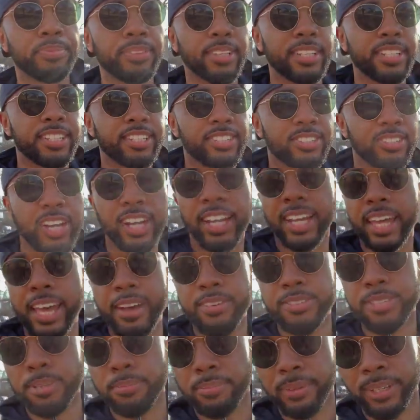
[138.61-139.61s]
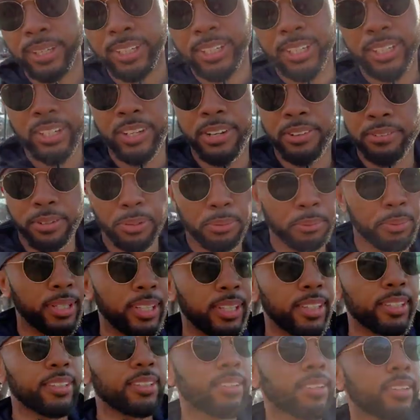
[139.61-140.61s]
just so I can have something good over the
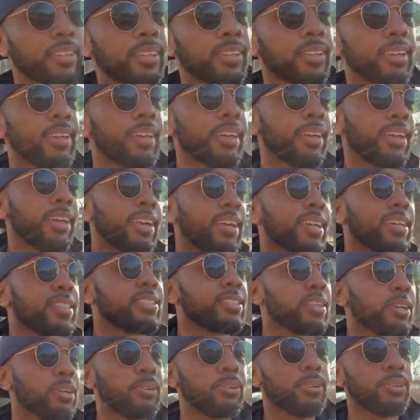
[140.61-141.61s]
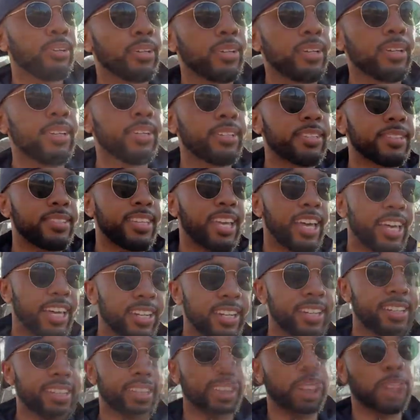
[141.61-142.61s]
weekend. So taking
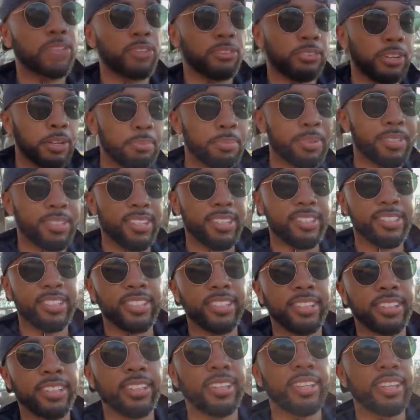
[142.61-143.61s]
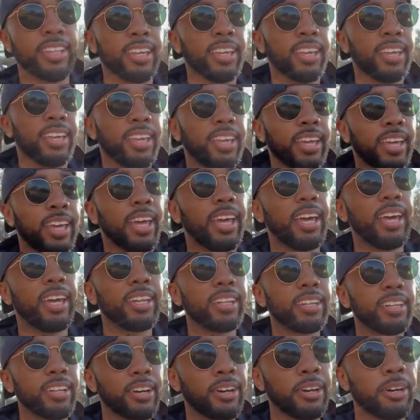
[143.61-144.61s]
this little reposition,
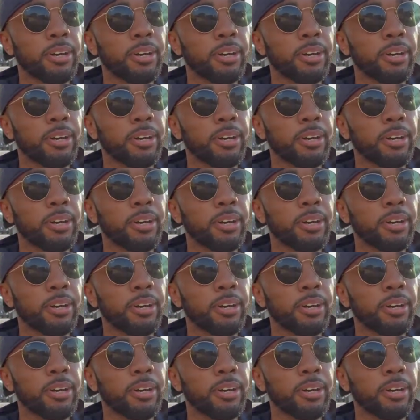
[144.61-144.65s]
and